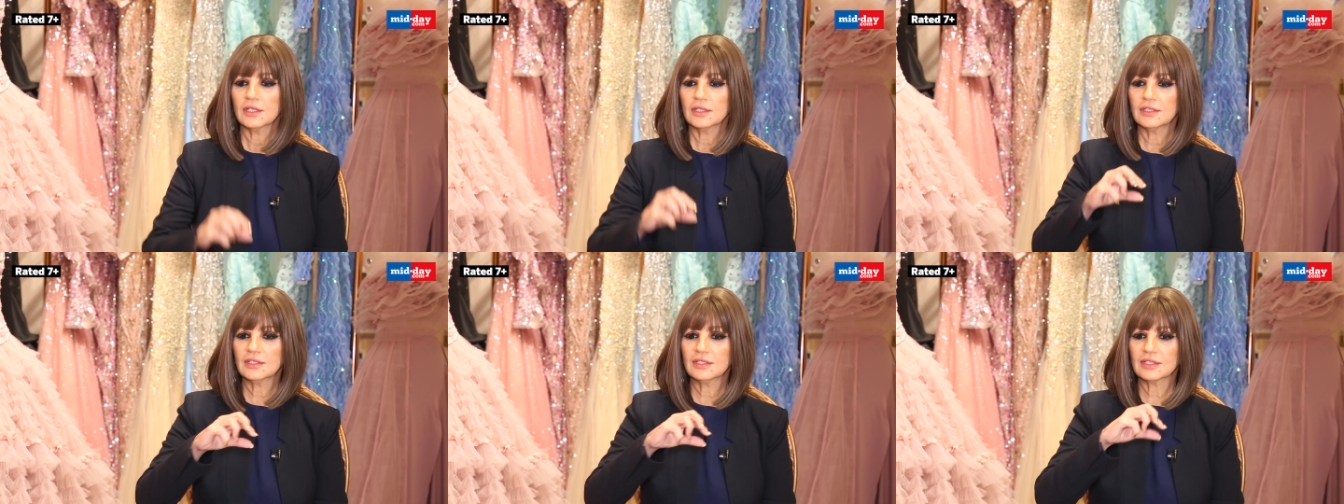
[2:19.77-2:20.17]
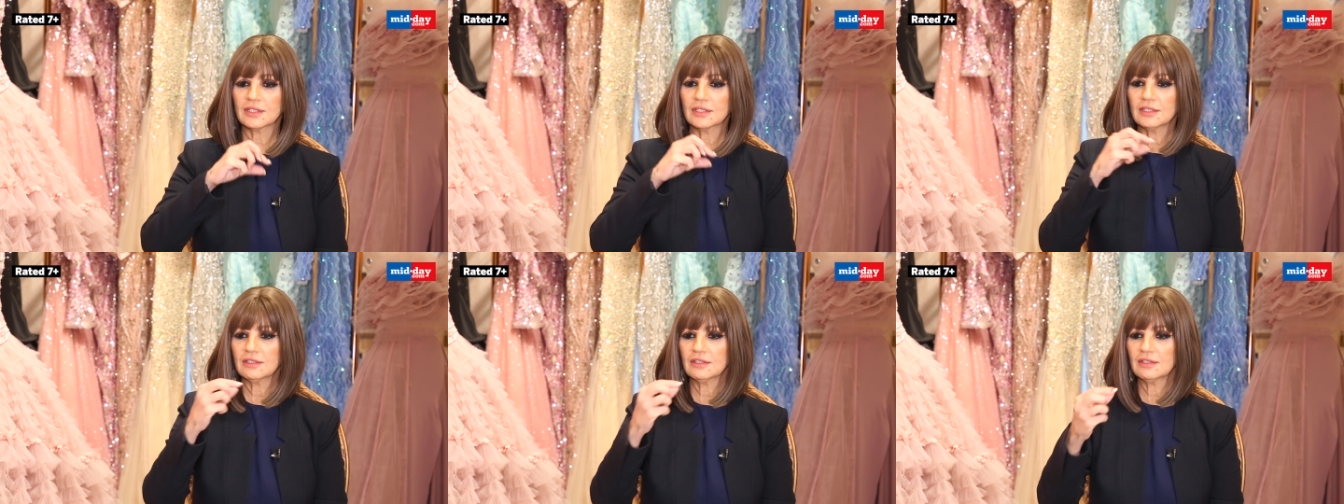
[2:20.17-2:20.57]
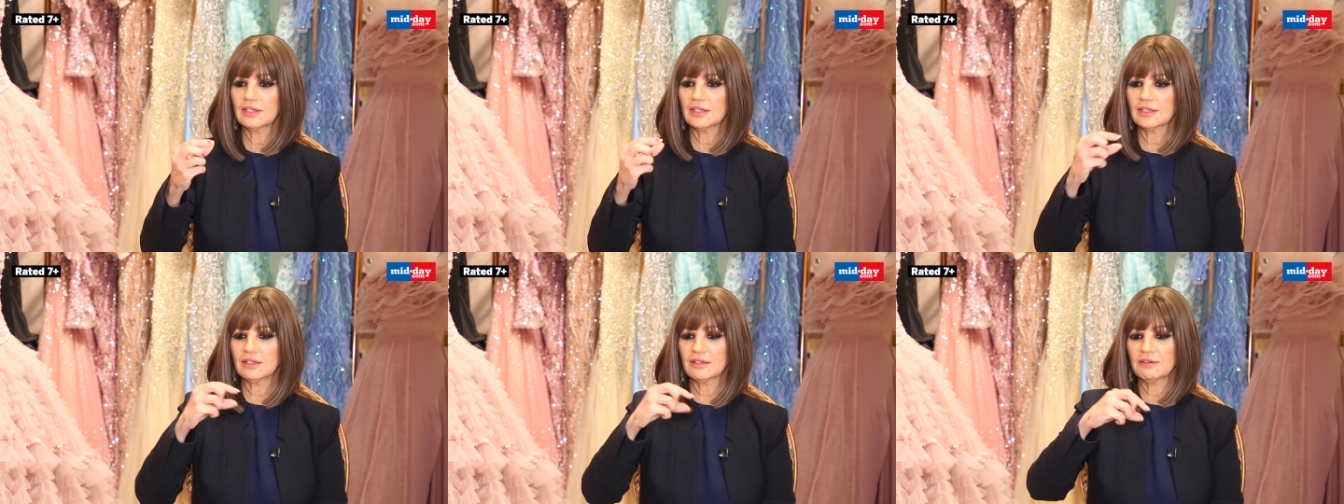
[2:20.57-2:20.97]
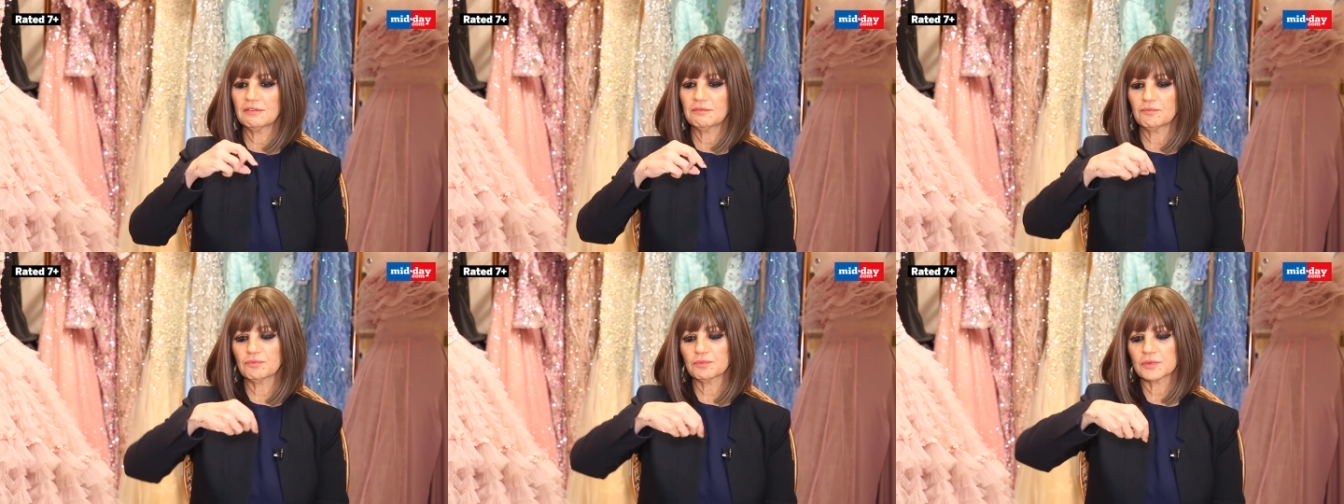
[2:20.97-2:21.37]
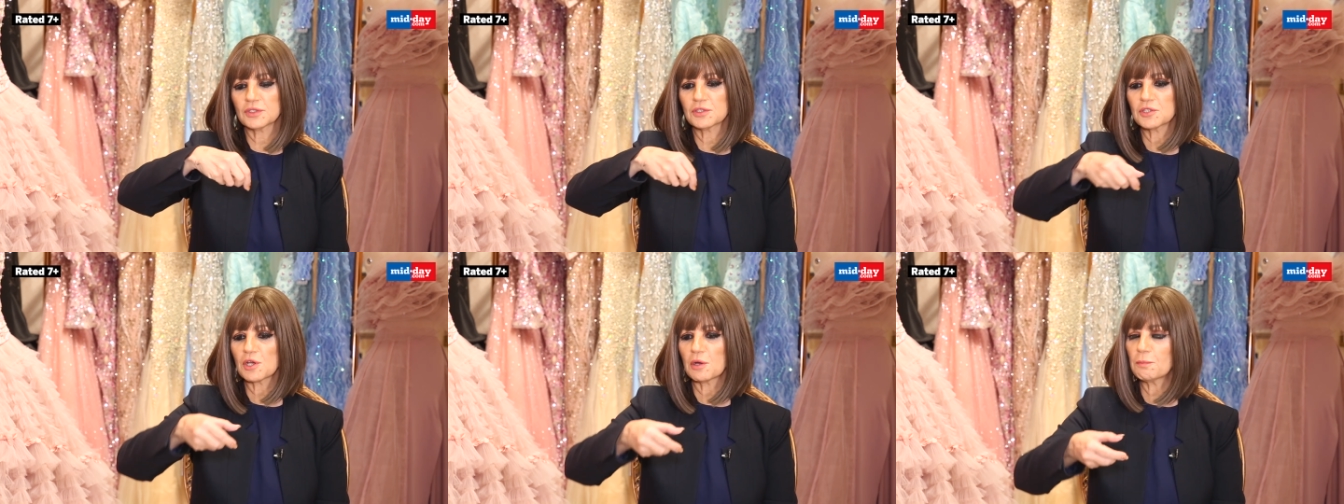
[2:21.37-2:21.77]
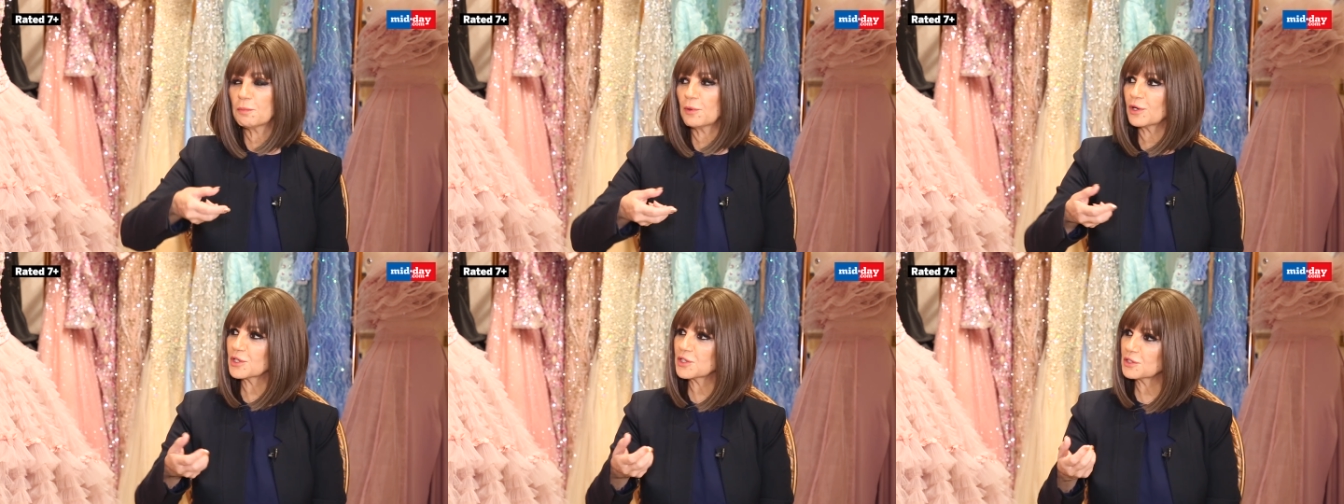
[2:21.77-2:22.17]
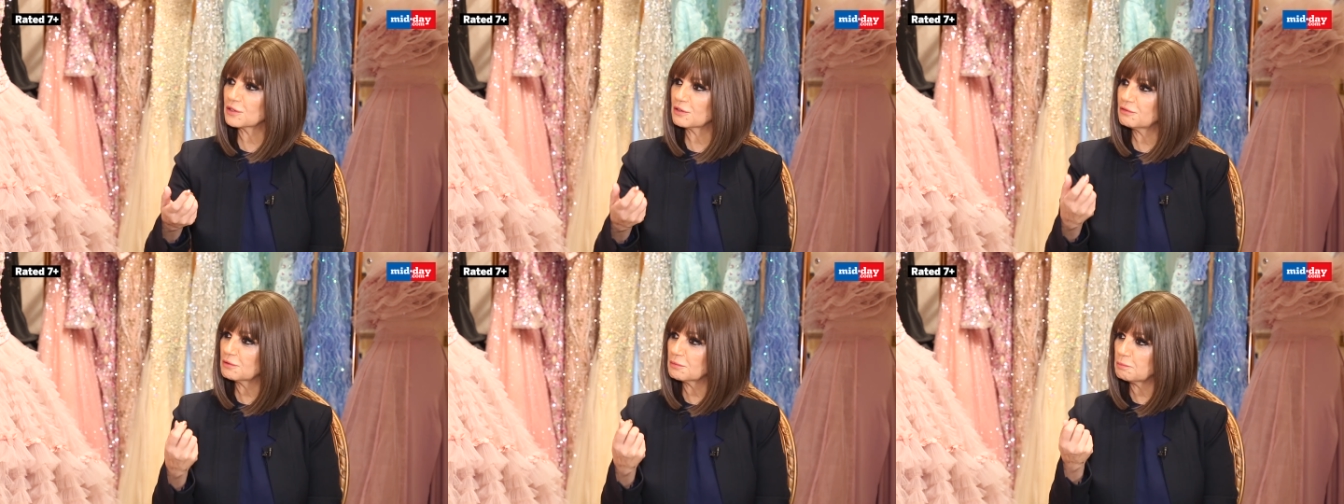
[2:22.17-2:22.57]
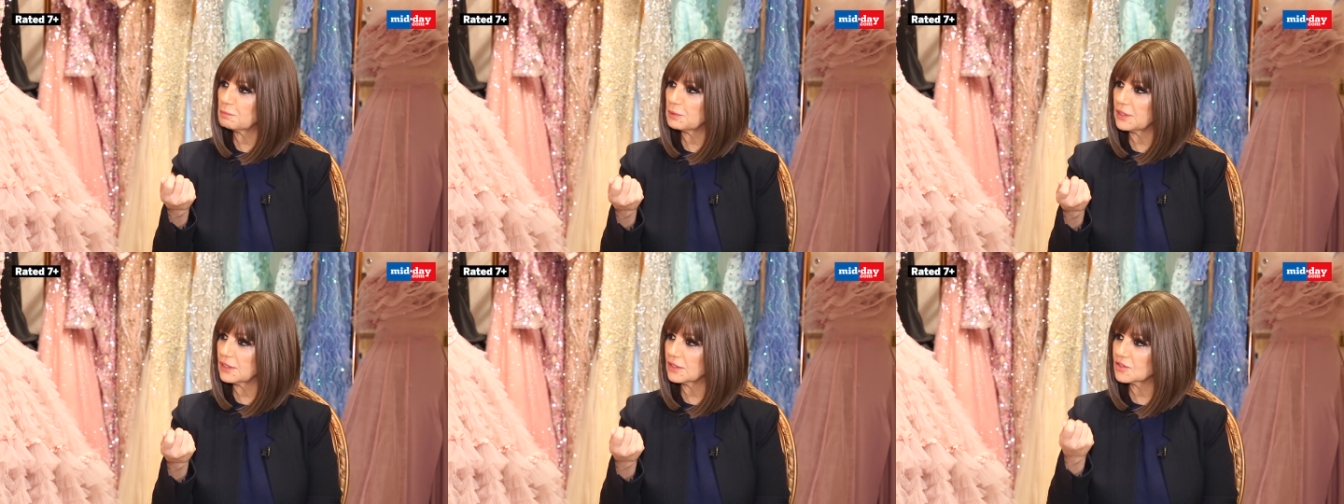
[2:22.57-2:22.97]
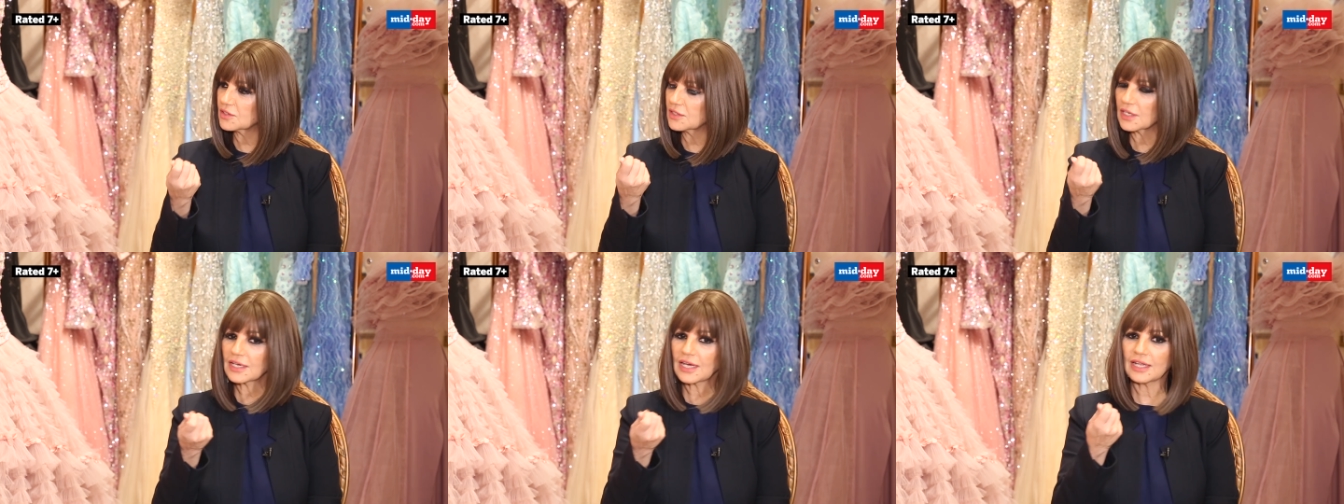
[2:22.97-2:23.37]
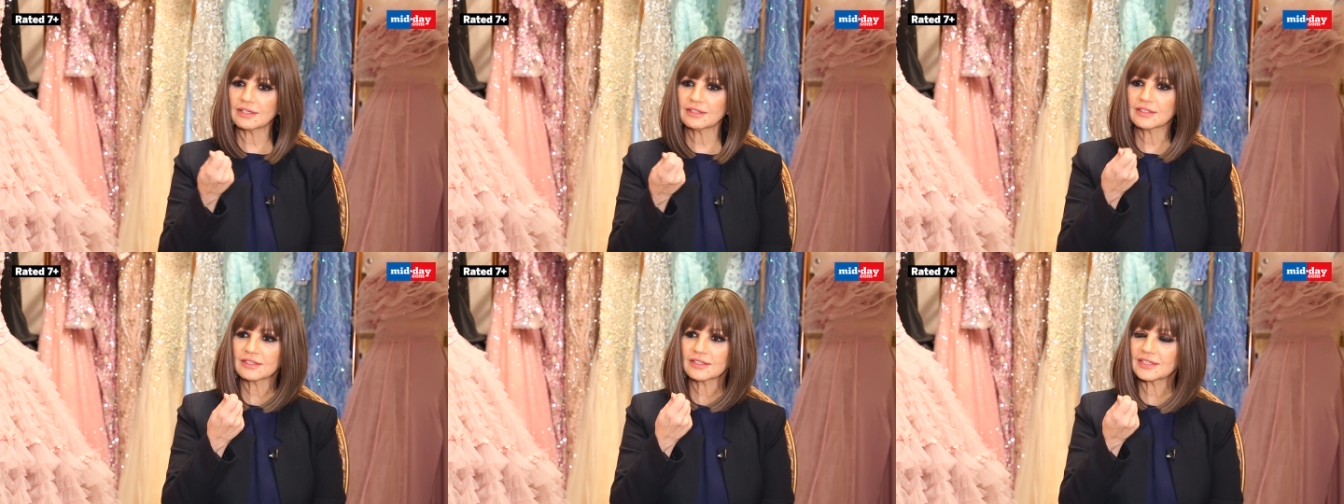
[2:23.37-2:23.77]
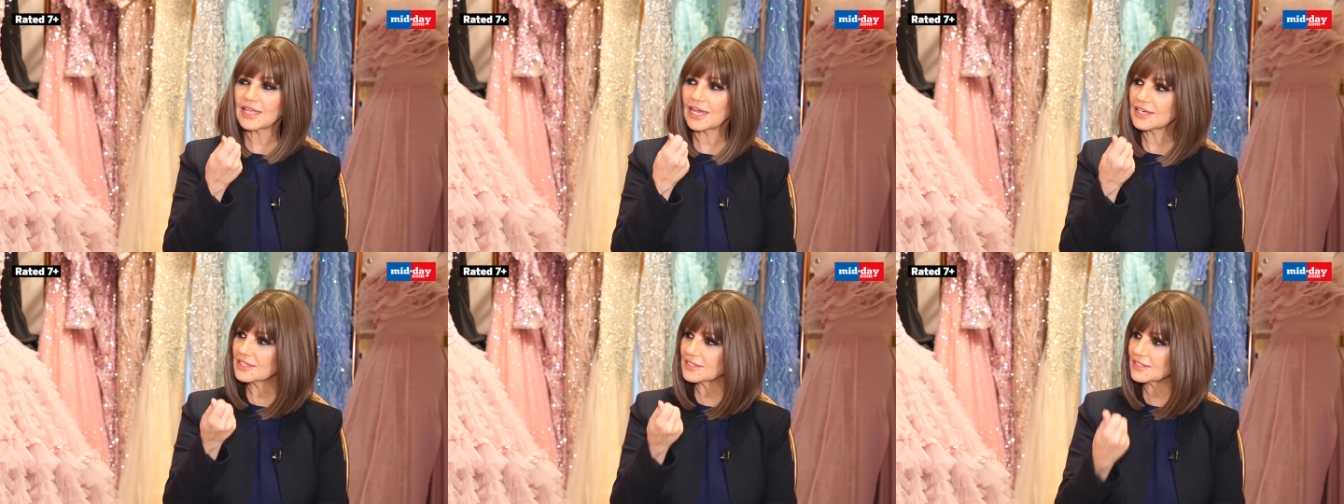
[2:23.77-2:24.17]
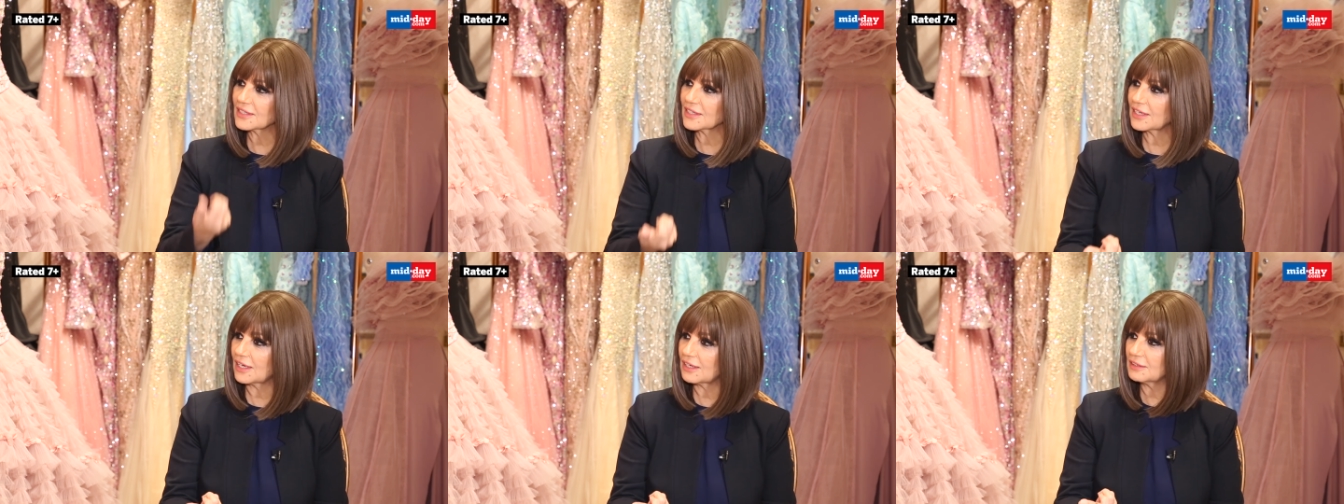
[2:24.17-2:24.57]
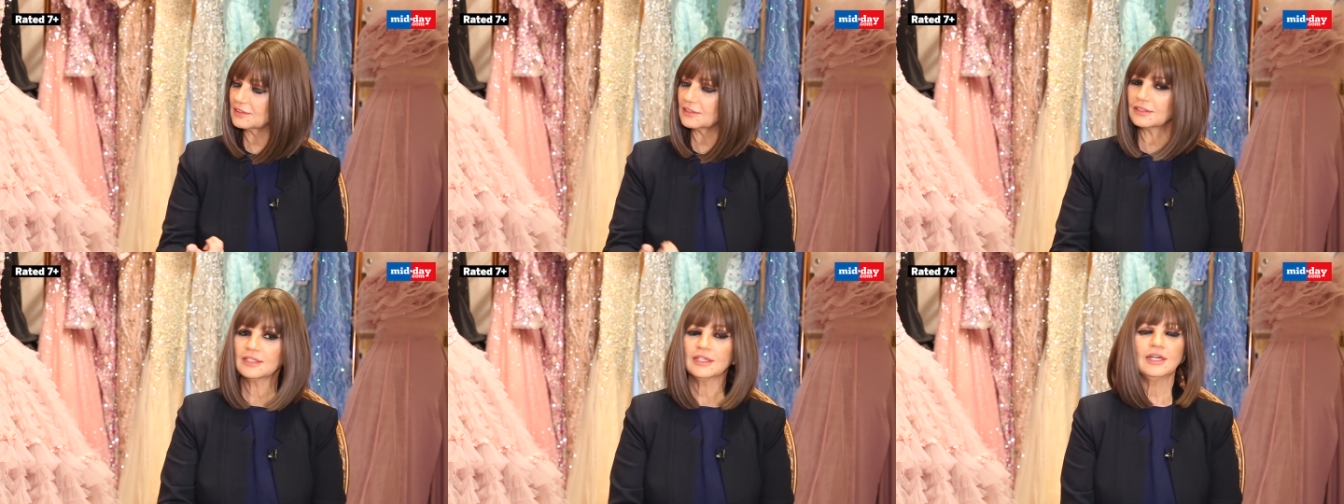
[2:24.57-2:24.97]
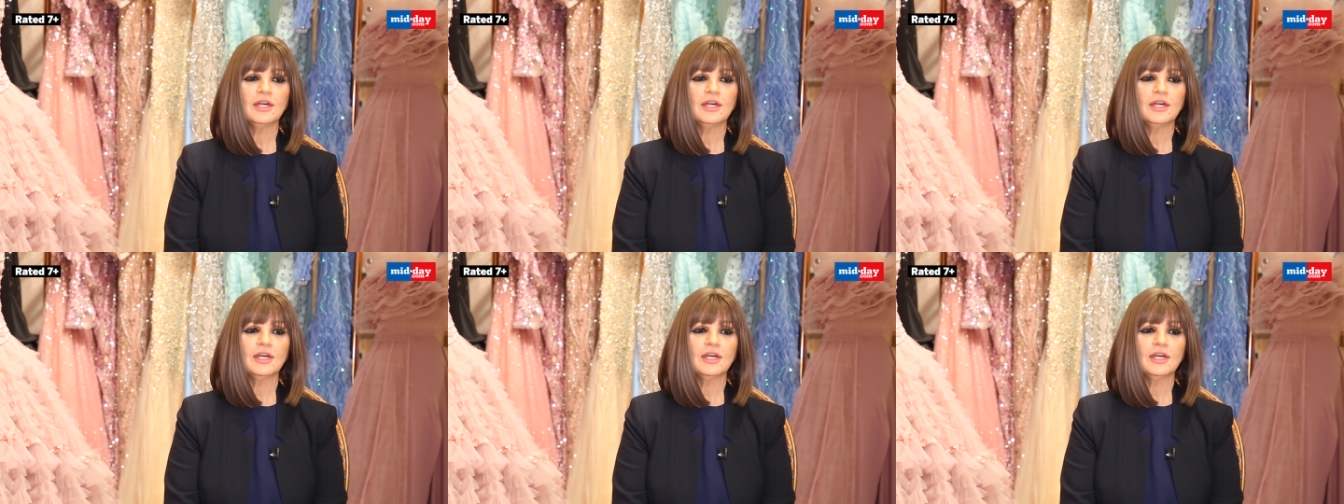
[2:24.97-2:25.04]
the the top portion of a peach the color that is the color